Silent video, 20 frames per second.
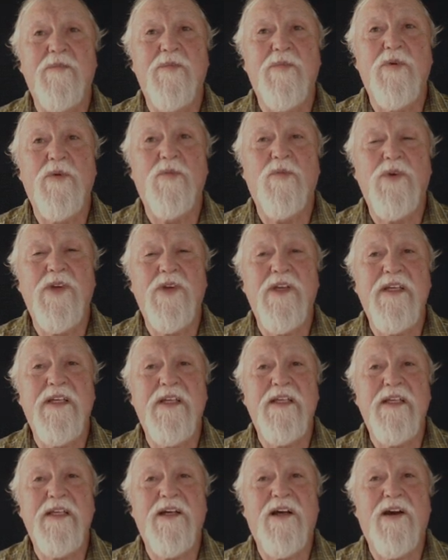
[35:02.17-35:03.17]

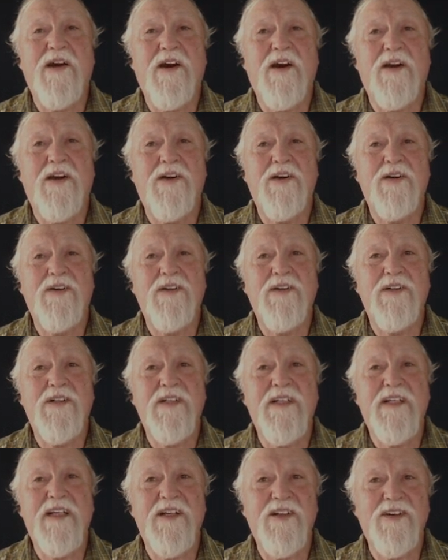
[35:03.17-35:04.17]
We are
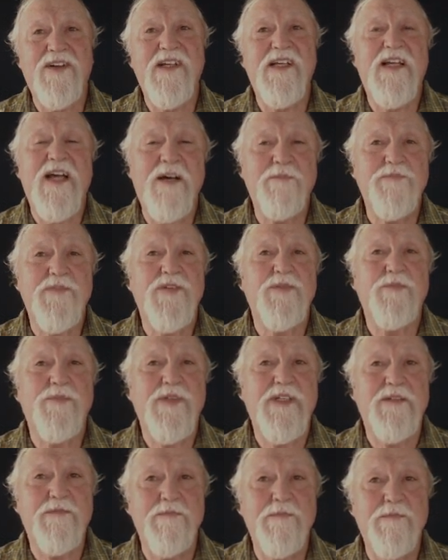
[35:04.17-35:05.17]
gearing up to
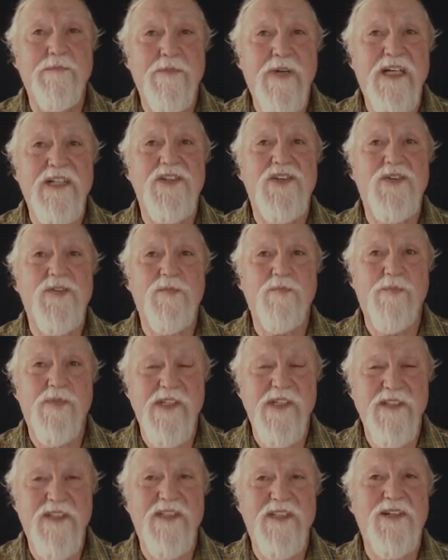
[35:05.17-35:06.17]
be much
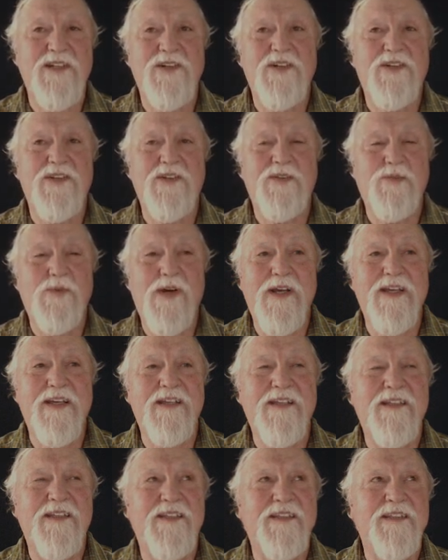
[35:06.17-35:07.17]
busier. The
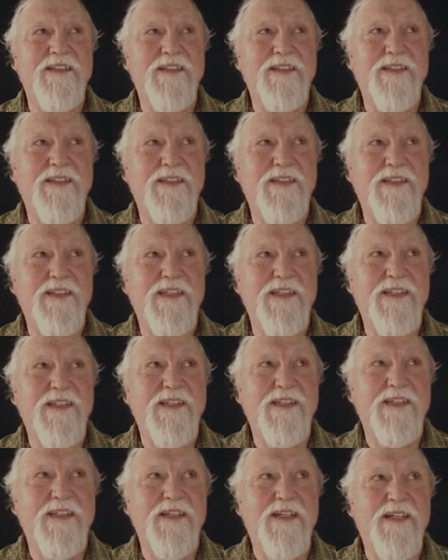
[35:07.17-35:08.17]
way the
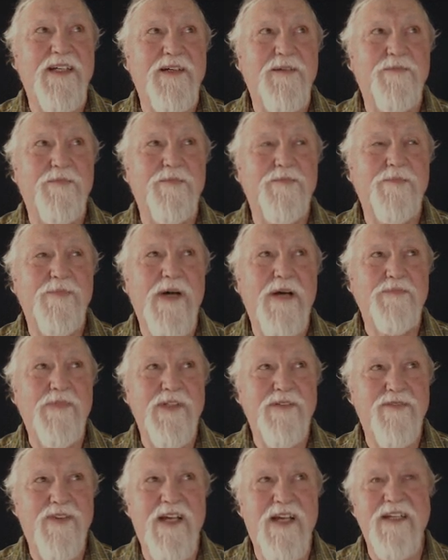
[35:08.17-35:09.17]

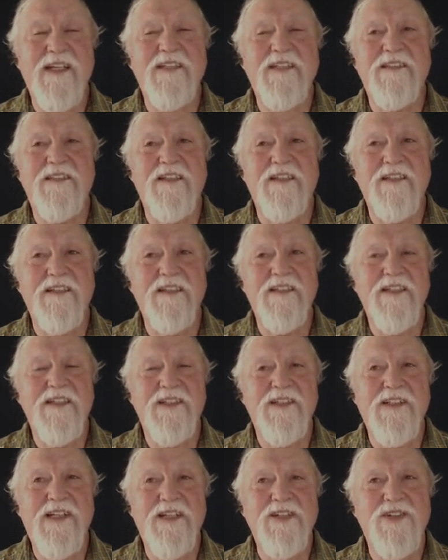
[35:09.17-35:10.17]
public financing, clean
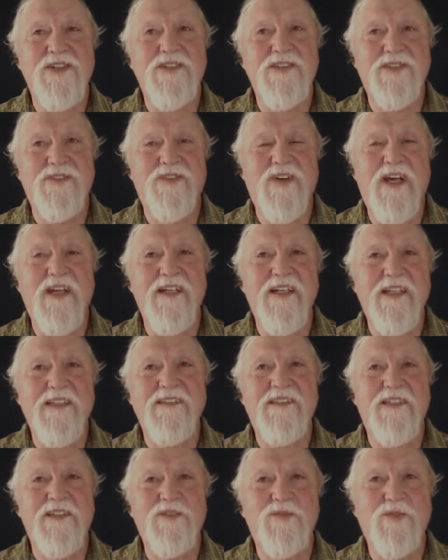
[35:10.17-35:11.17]
elections
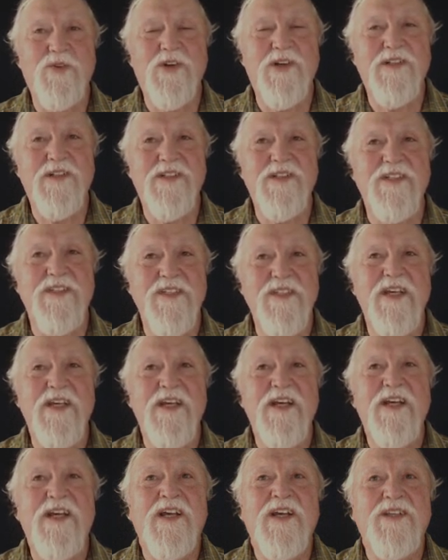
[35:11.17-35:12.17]
financing works is
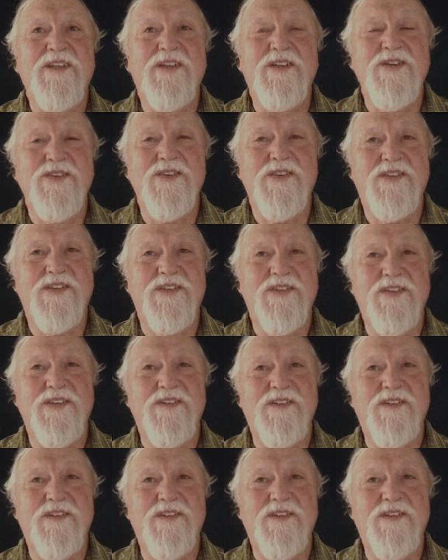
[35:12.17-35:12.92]
there's